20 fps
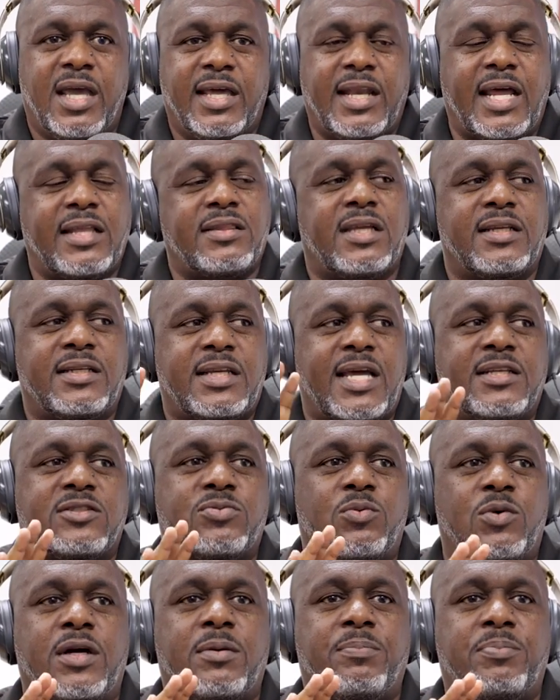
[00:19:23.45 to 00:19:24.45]
and I think
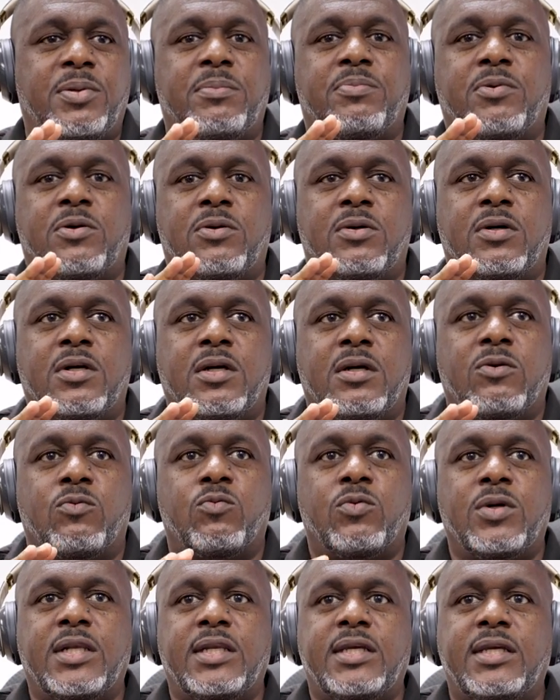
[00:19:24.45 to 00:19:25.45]
that's where people
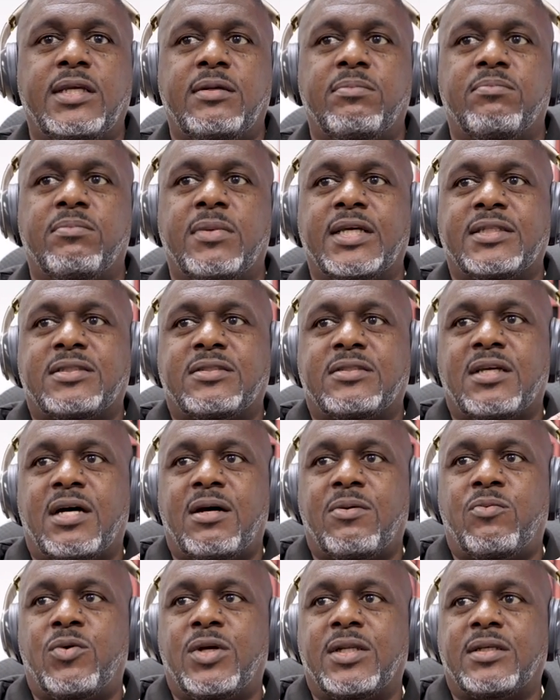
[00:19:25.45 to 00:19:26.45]
really mess
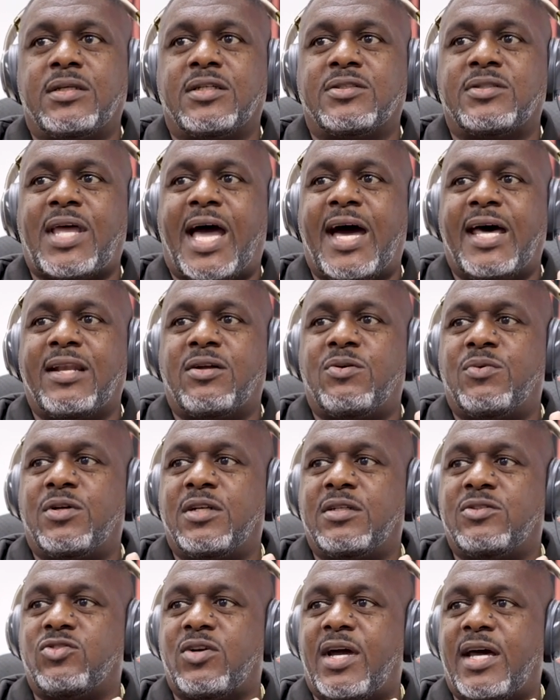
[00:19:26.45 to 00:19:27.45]
up because I don't
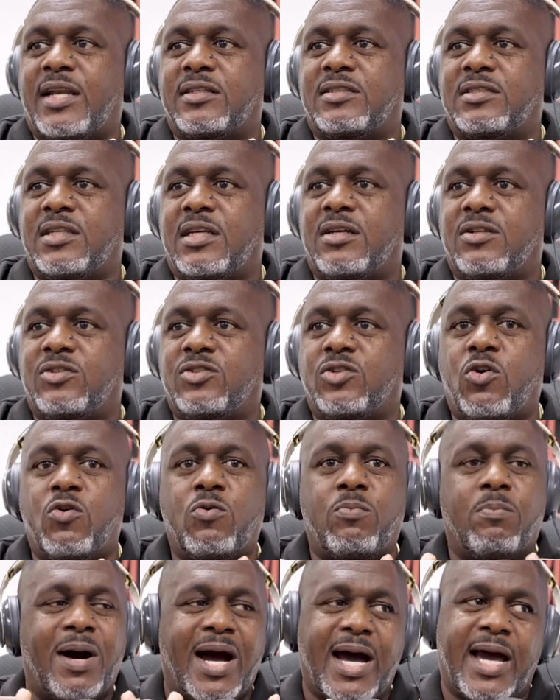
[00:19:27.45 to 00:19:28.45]
want to try to tell
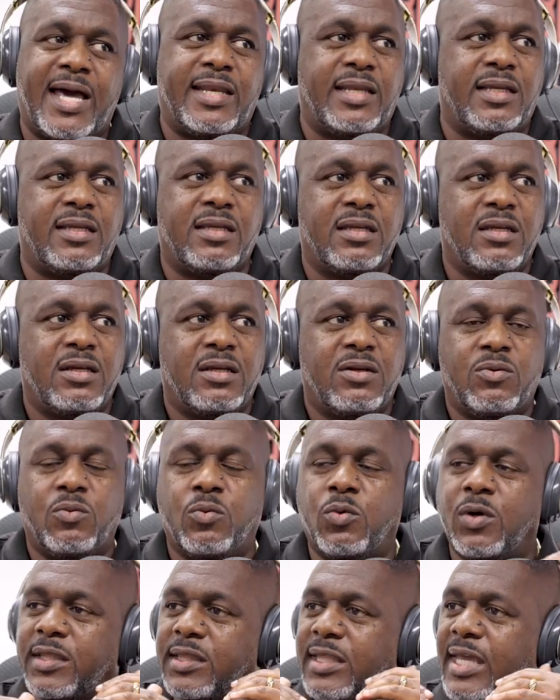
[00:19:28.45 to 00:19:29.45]
nobody
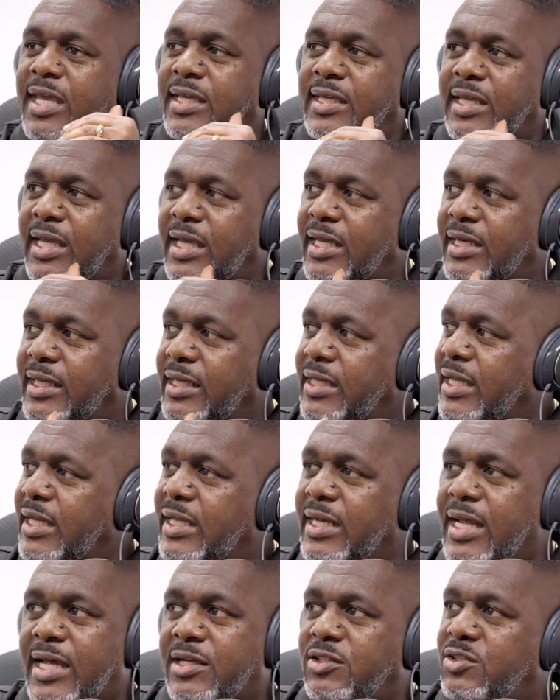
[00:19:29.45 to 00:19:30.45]
what they can and
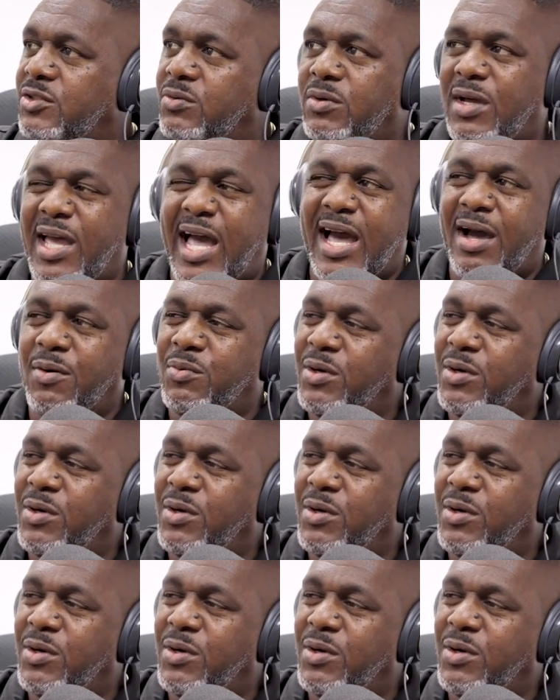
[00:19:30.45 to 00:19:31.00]
cannot do. Right.